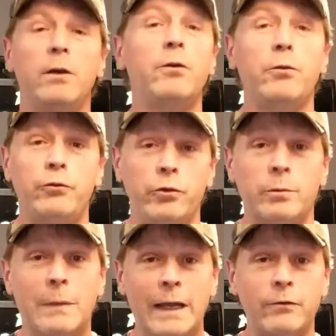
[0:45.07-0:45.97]
introduce you
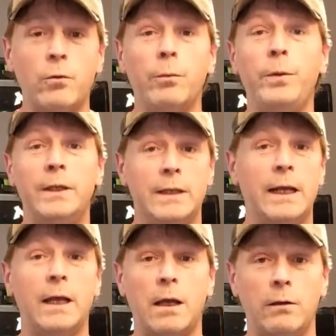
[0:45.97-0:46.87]
to my scorpion that
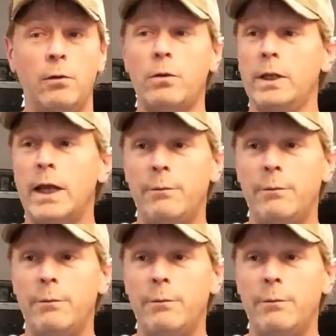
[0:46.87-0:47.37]
I caught locally.